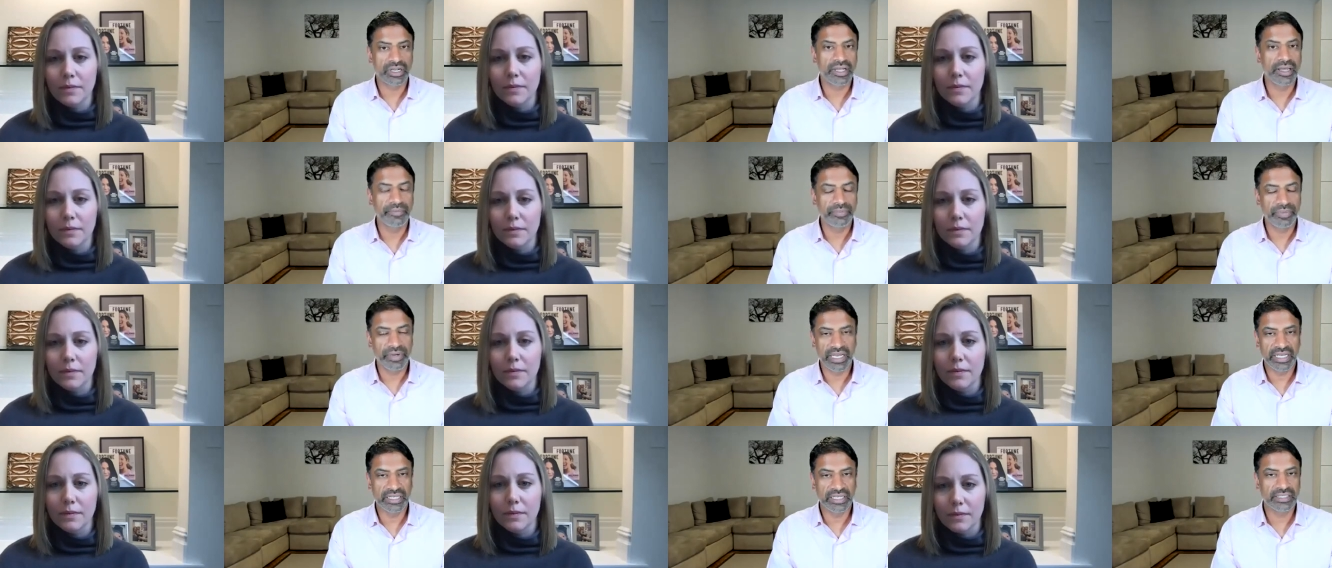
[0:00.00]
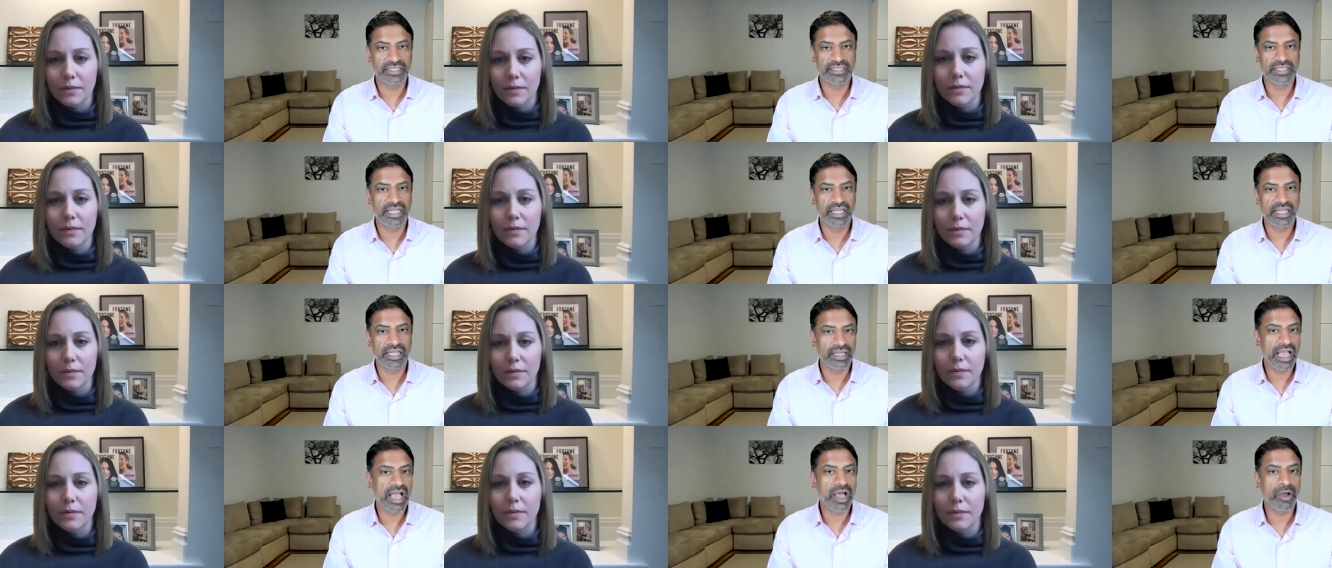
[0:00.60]
Speaker 1: our company to
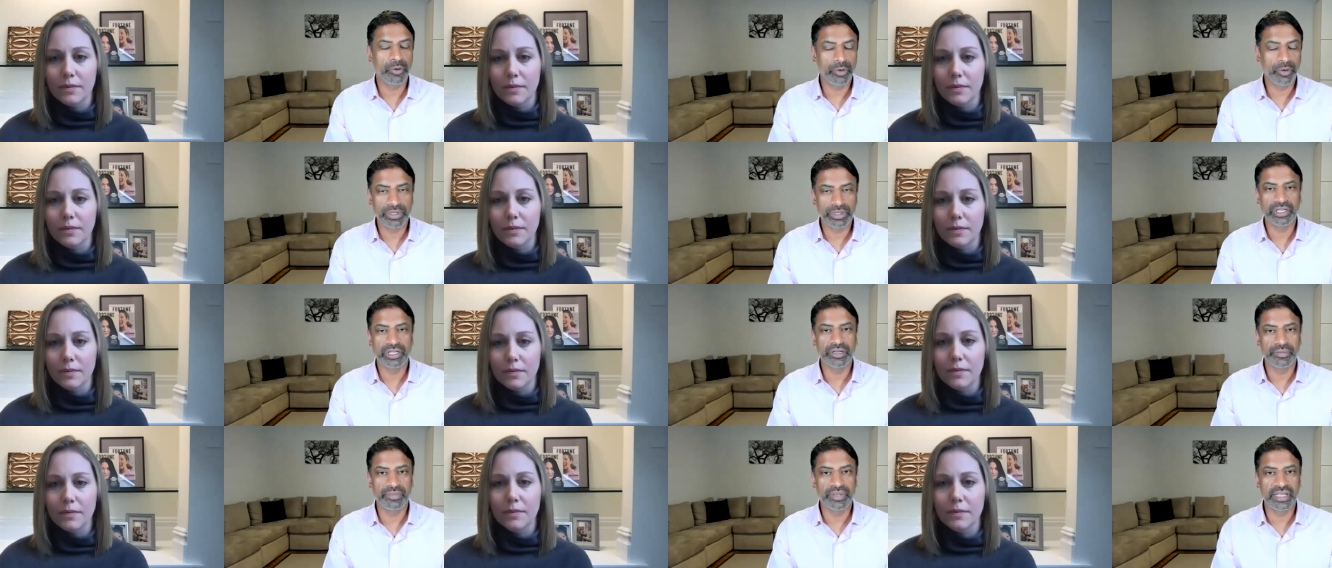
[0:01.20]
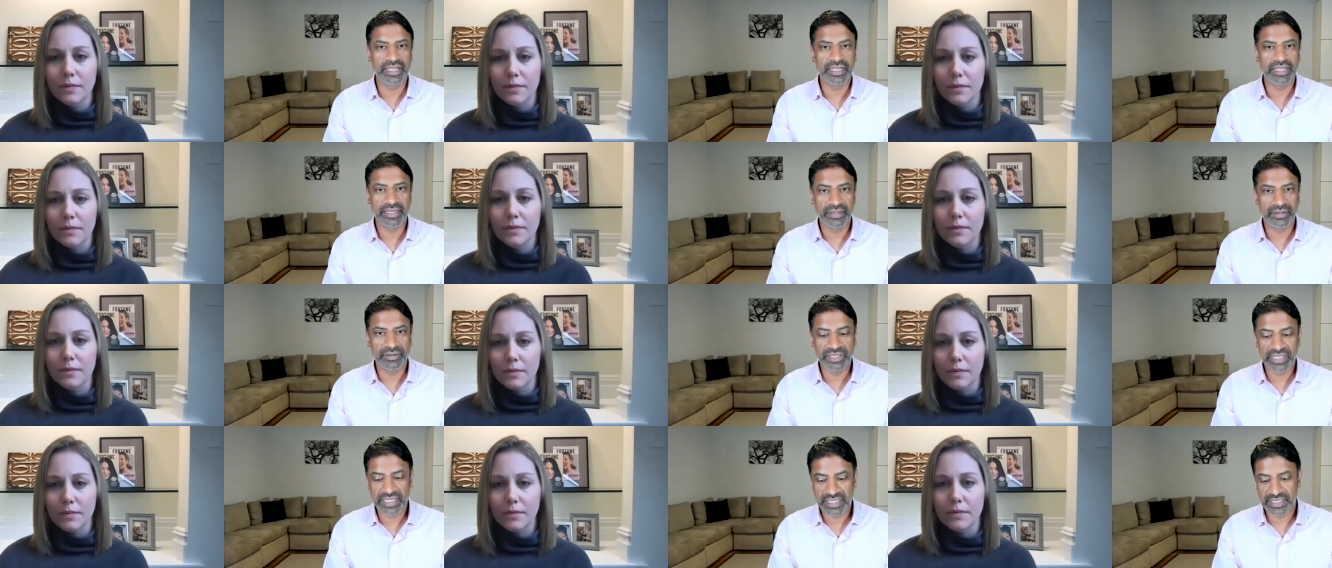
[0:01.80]
say, how are we going to
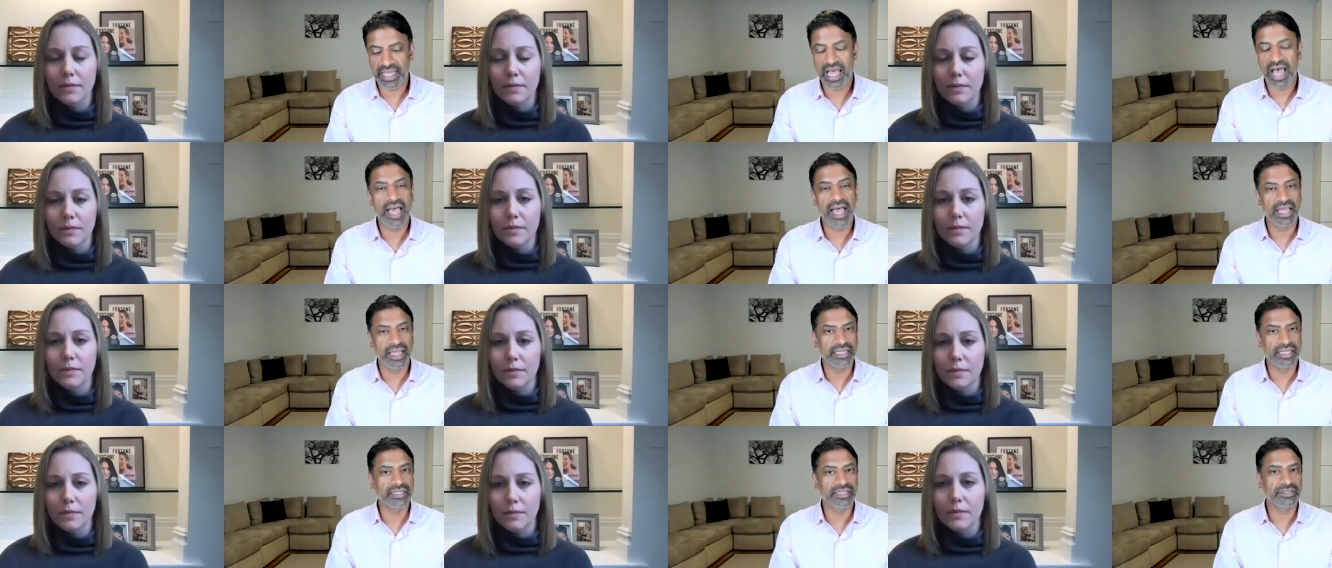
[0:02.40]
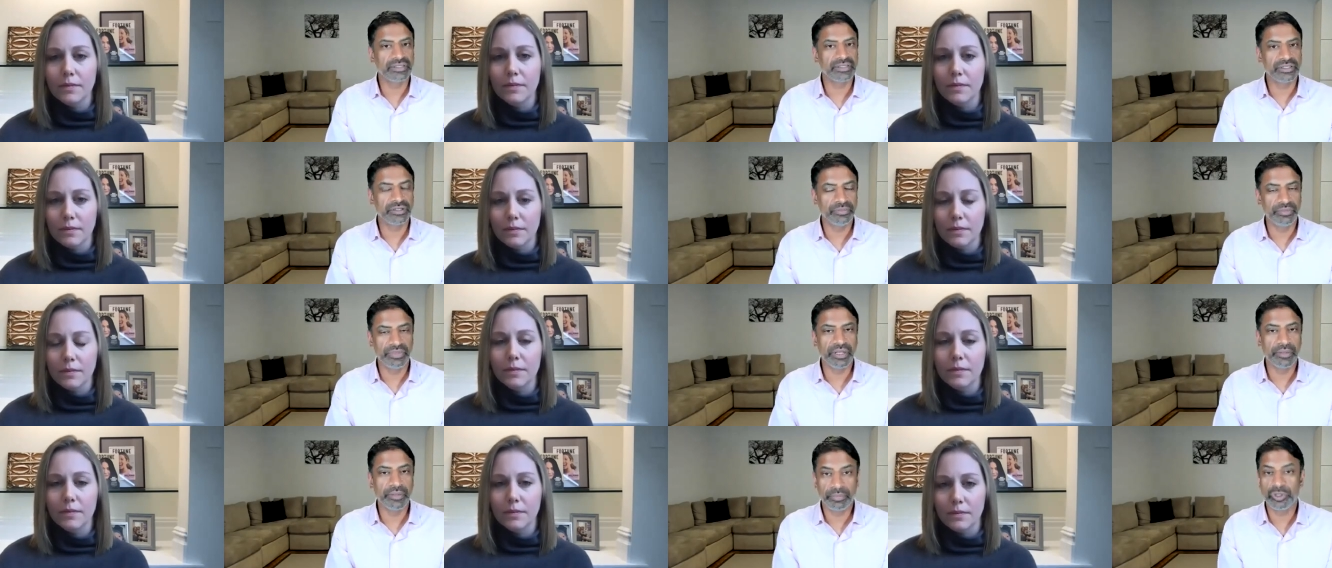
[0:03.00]
be designed
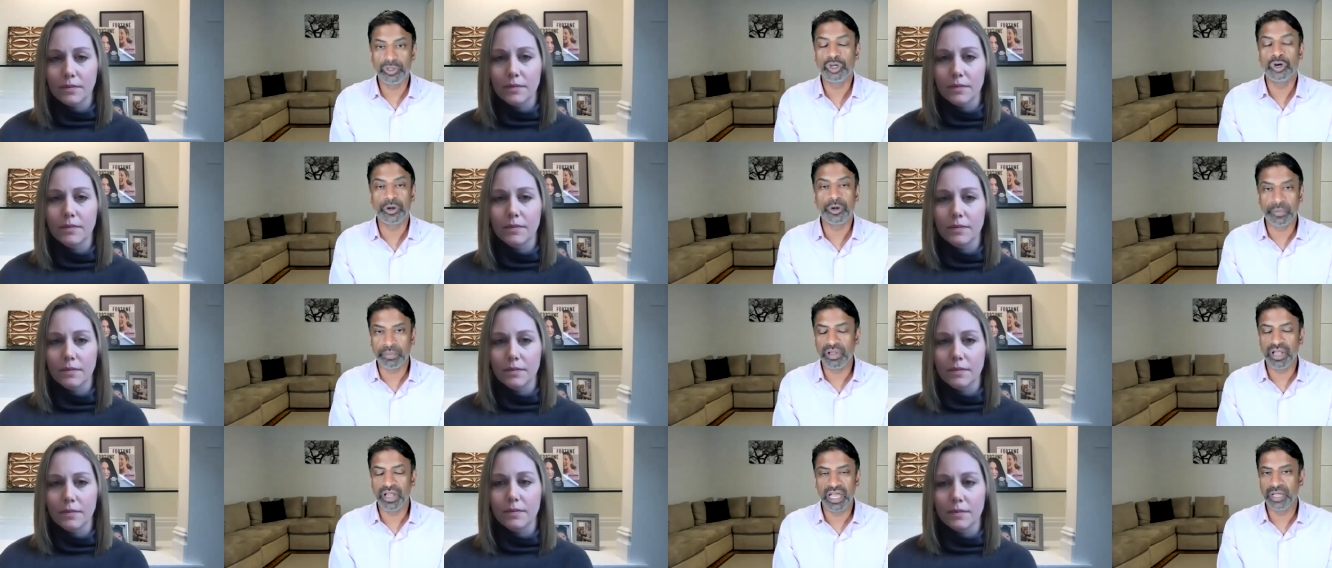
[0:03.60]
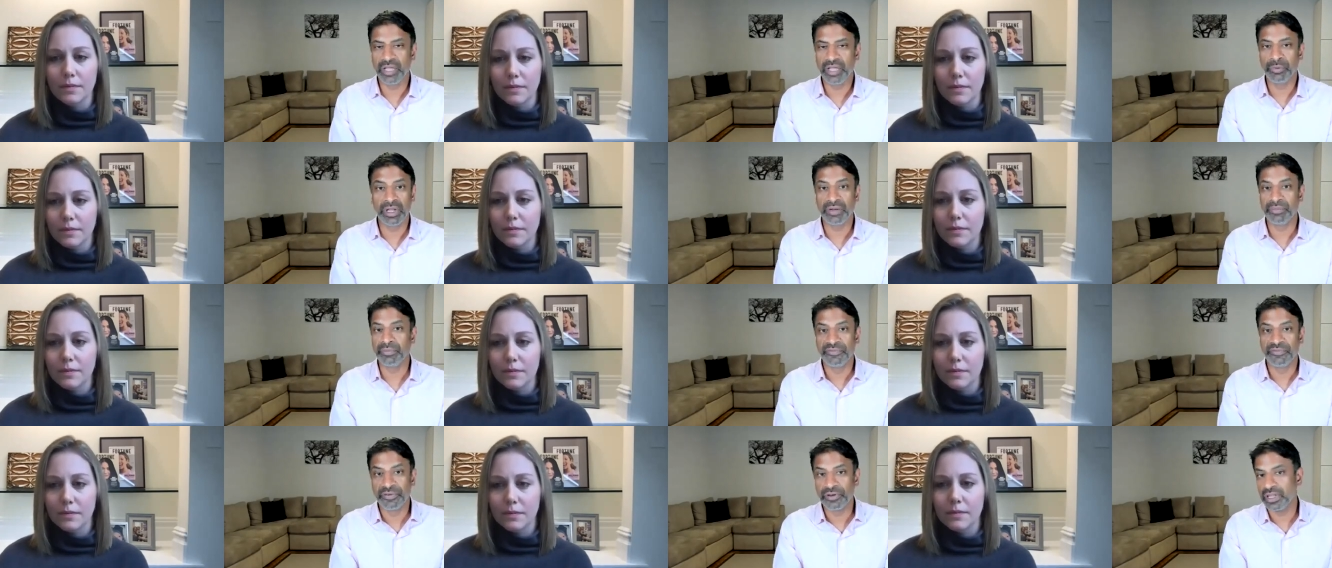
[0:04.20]
to be a pure play
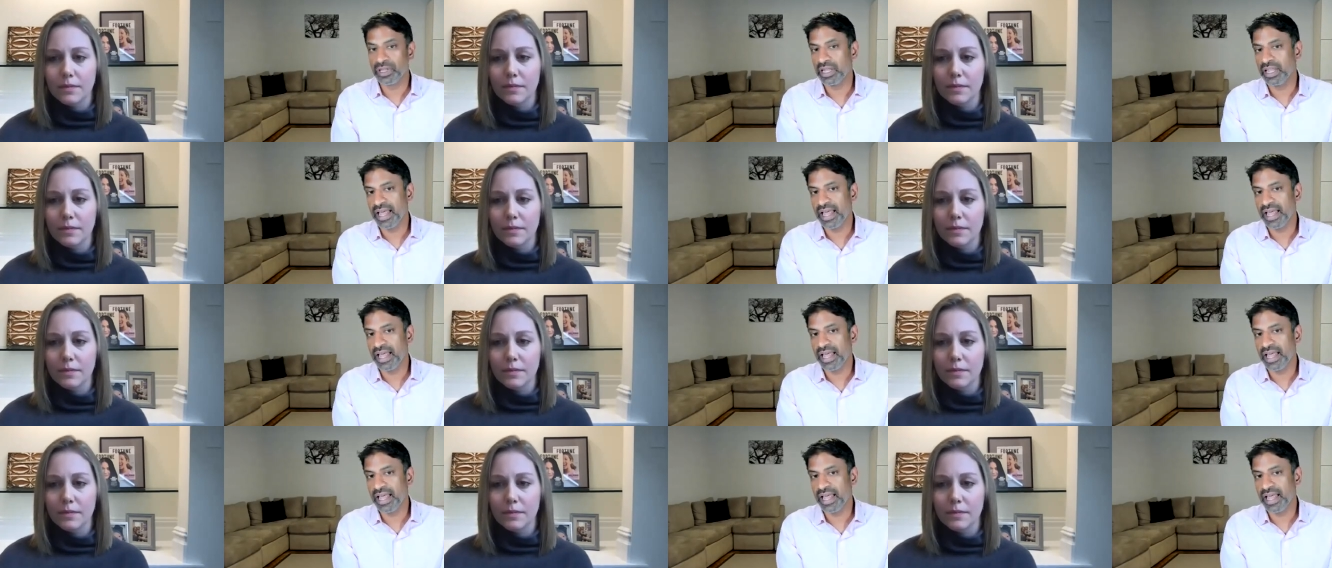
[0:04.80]
when for the